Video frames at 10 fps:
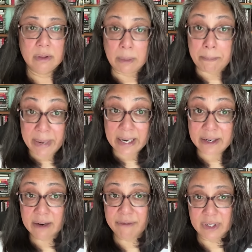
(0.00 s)
The big
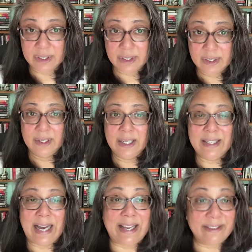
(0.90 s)
difference is
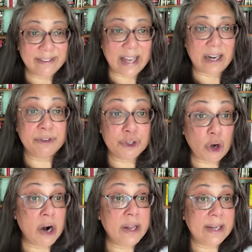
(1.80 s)
that instead of
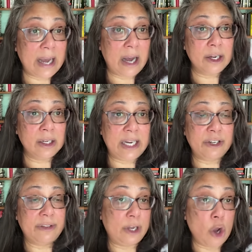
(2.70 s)
starting the
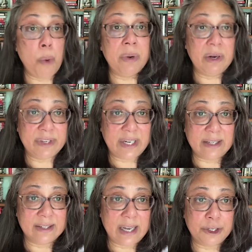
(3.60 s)
calculation at the open of
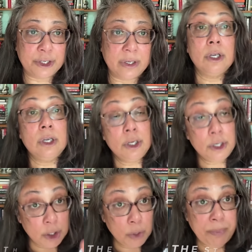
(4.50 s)
today's session,
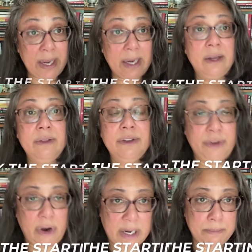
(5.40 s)
you pick the
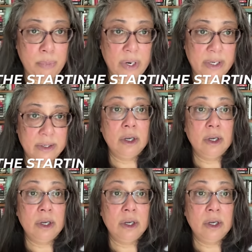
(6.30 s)
starting point.